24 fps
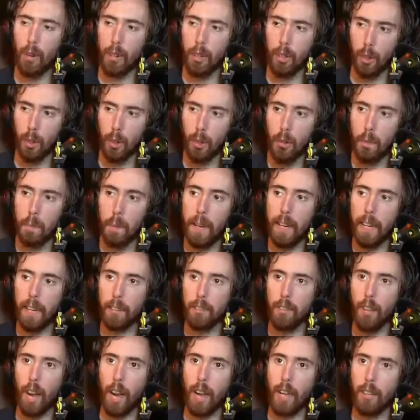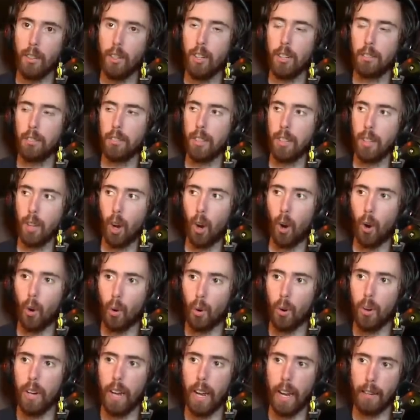dude, because I, listen, the
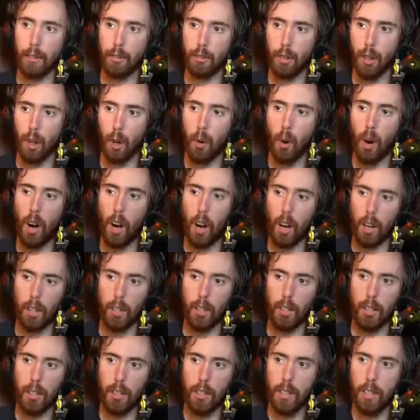horde has no honor.